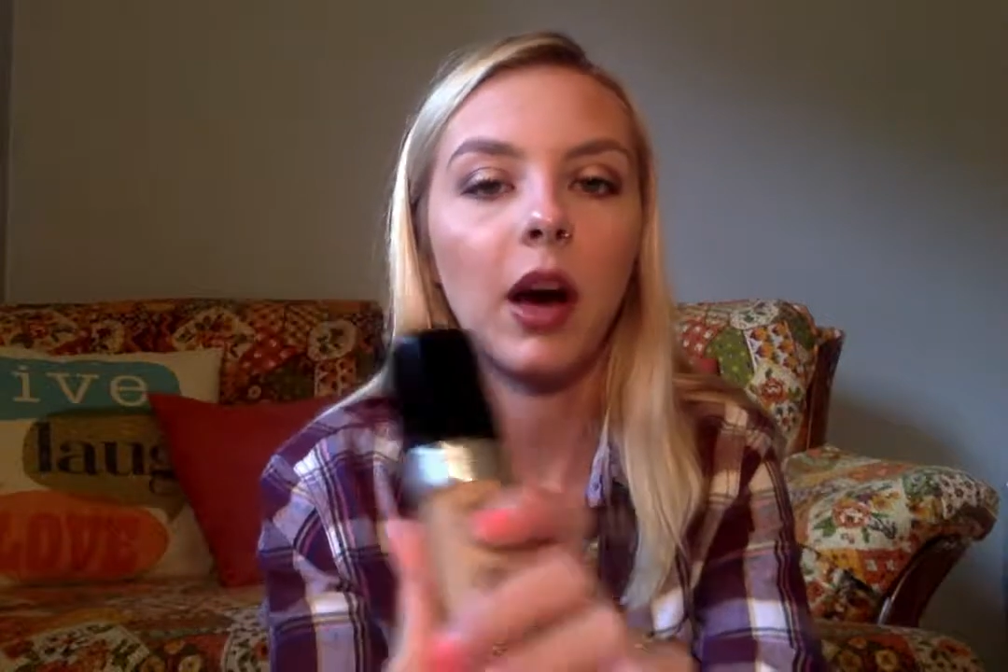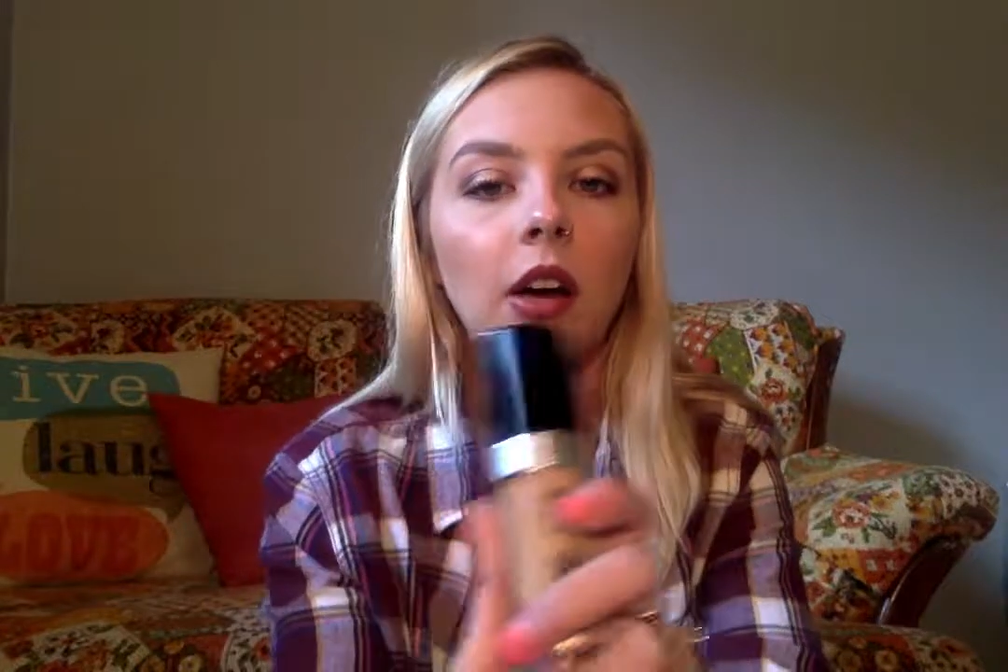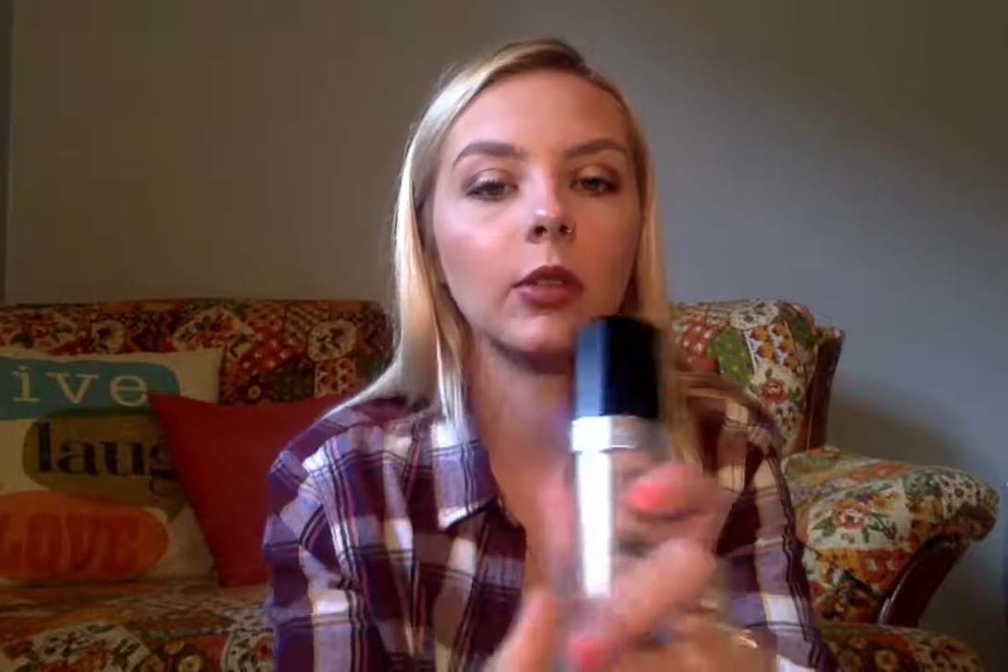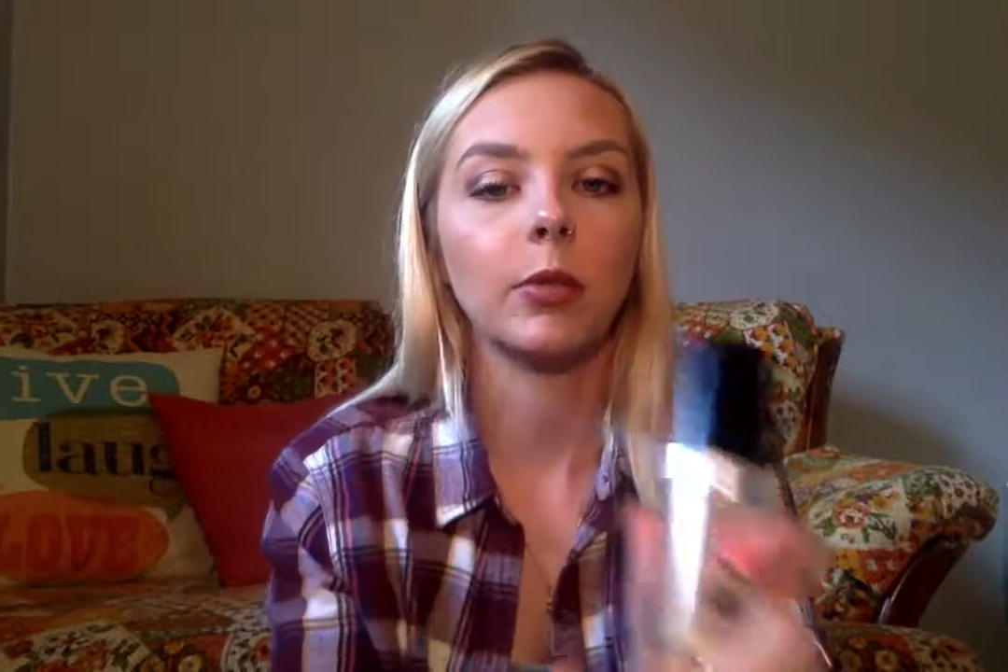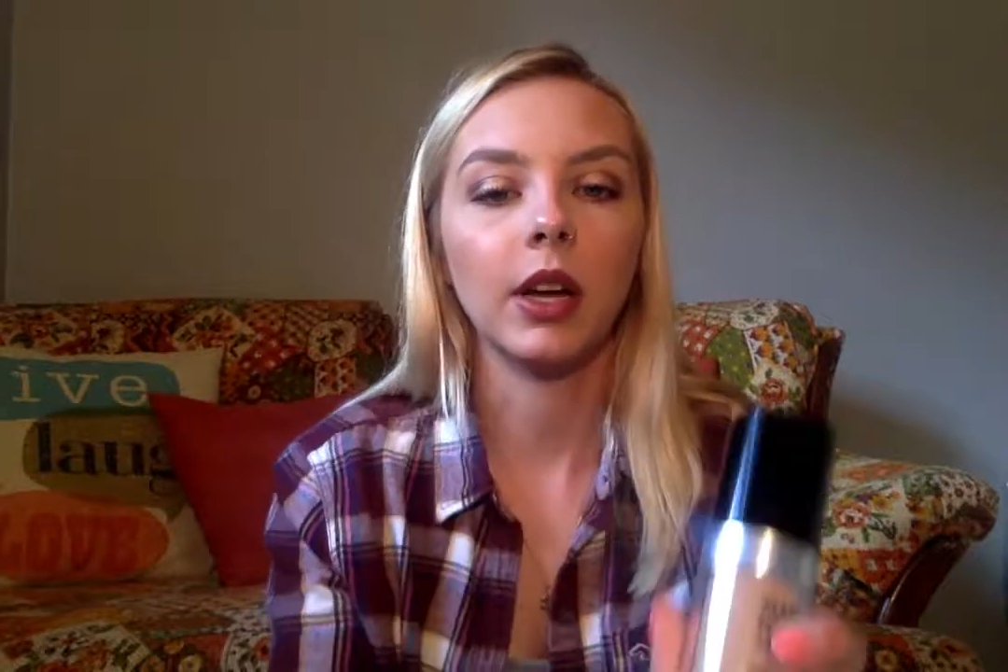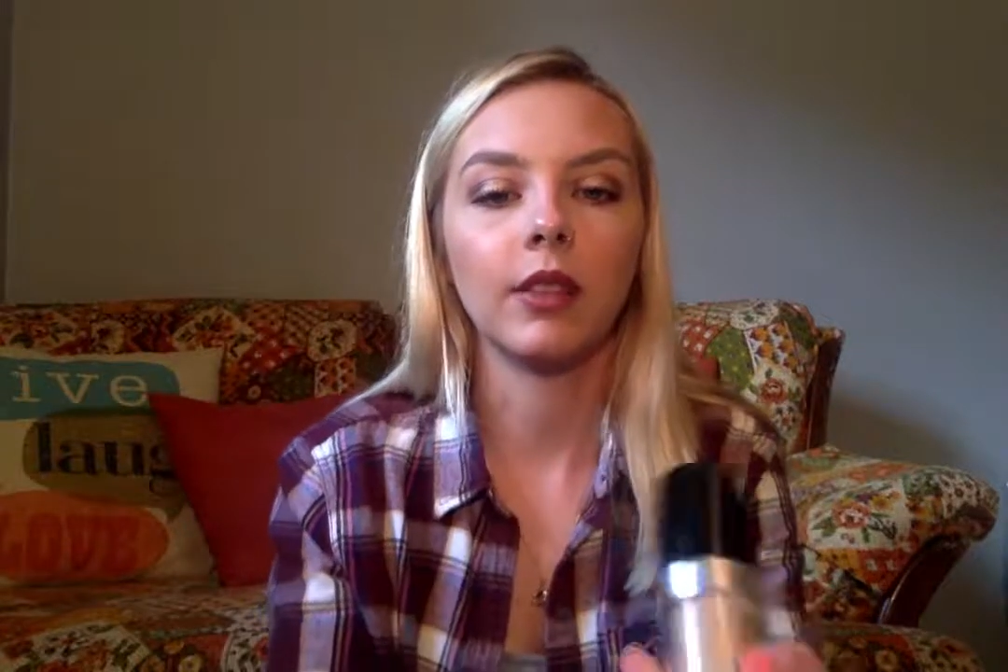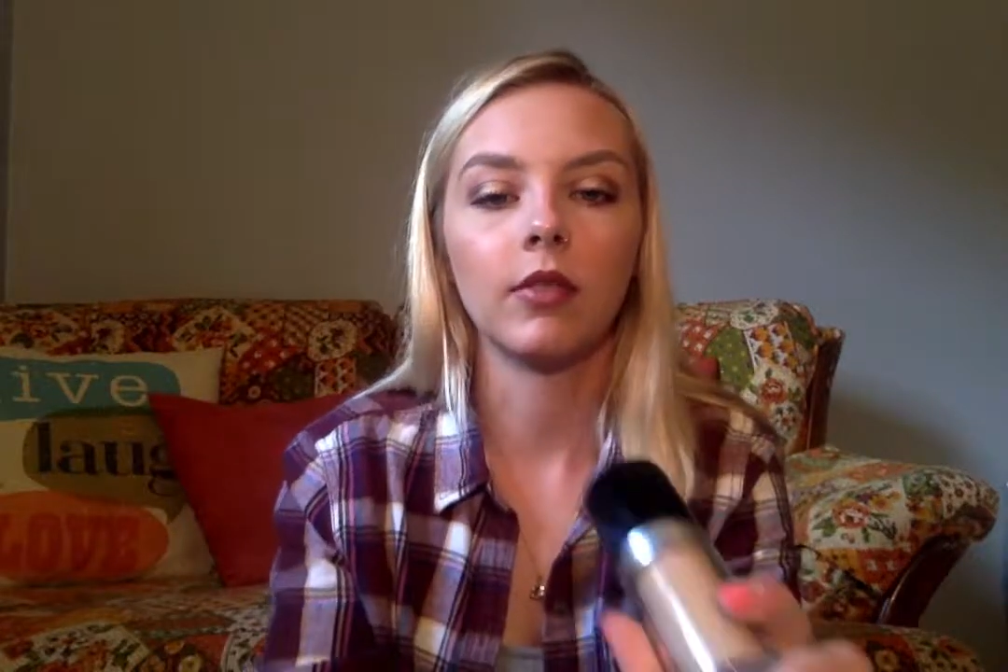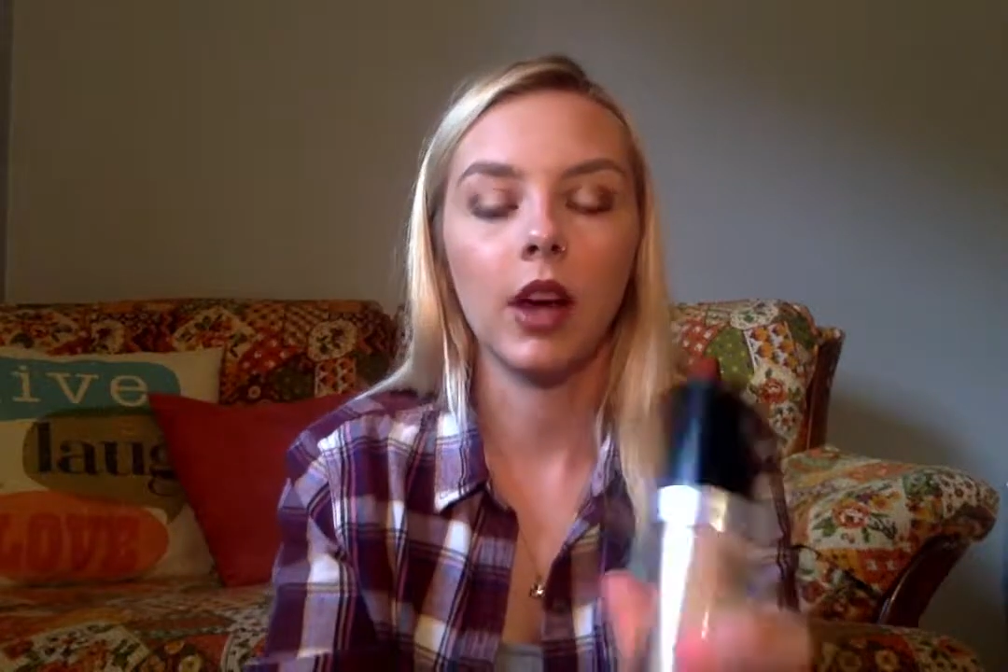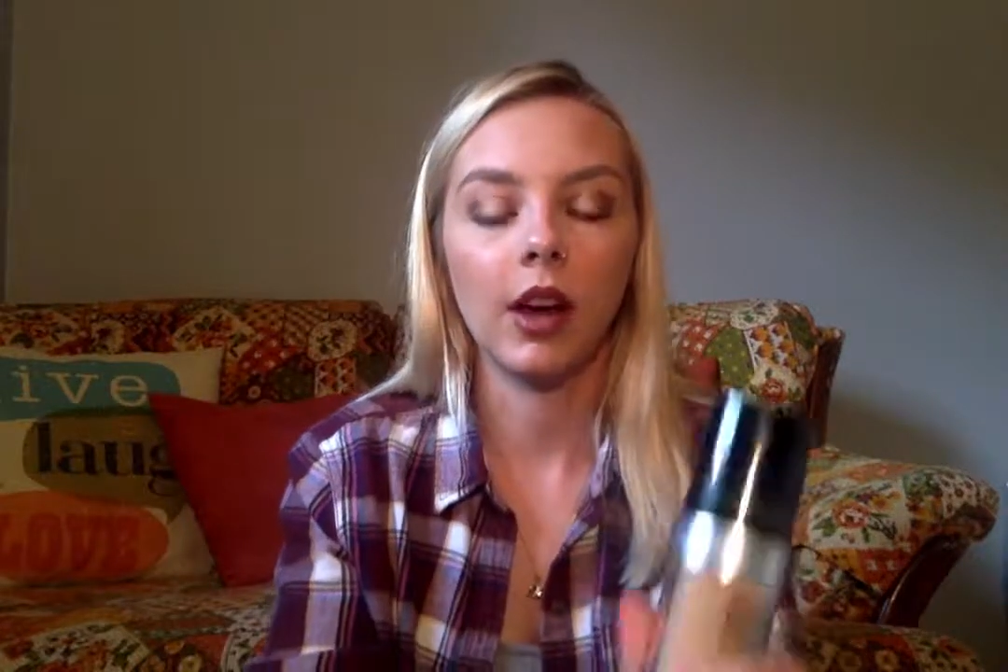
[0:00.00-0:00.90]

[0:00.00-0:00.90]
bottle, but